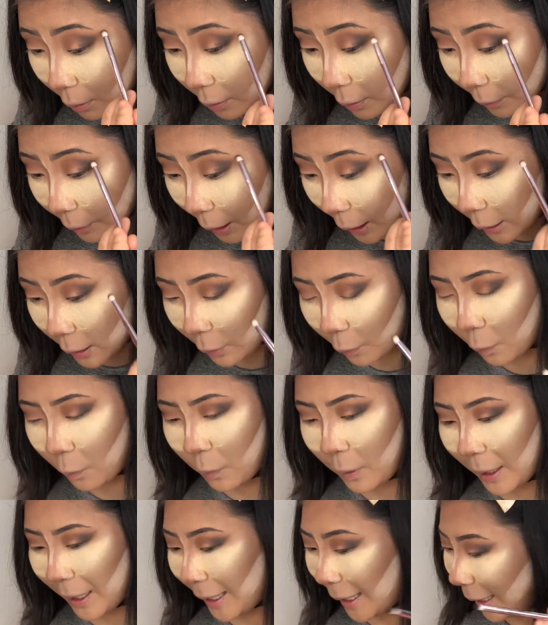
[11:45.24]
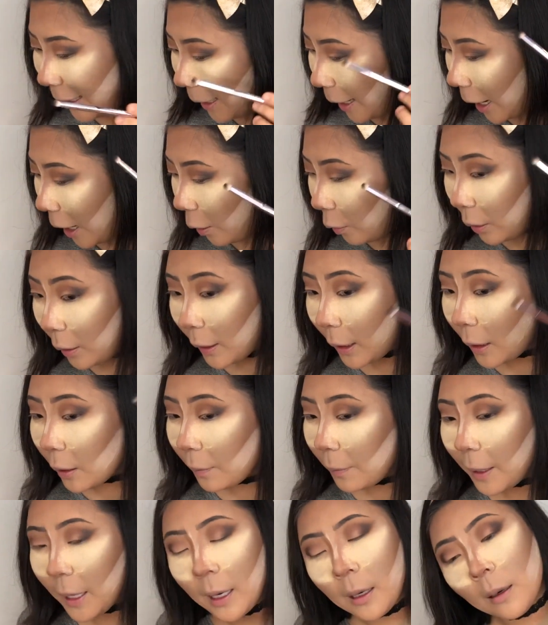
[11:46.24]
So I'm kind of winging it out a
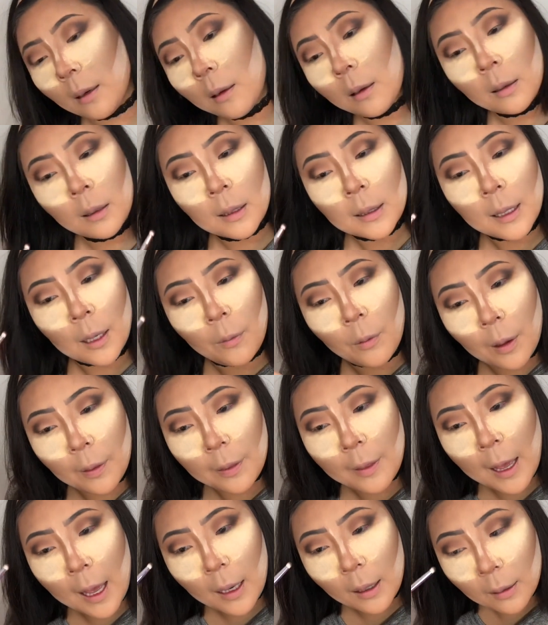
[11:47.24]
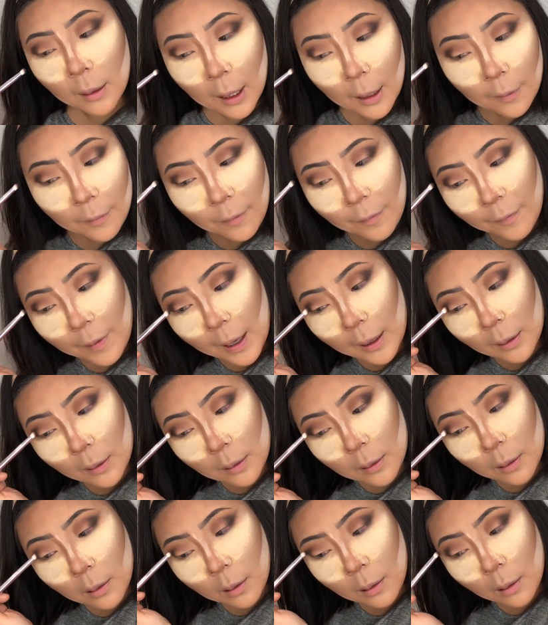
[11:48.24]
little bit because I want that kind of
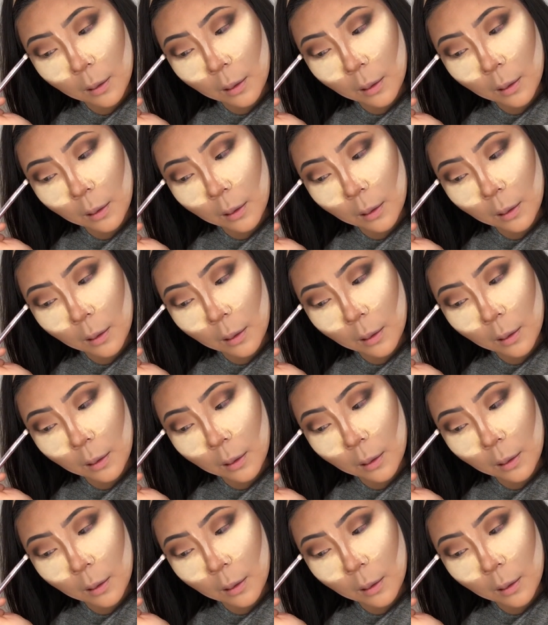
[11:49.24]
effect.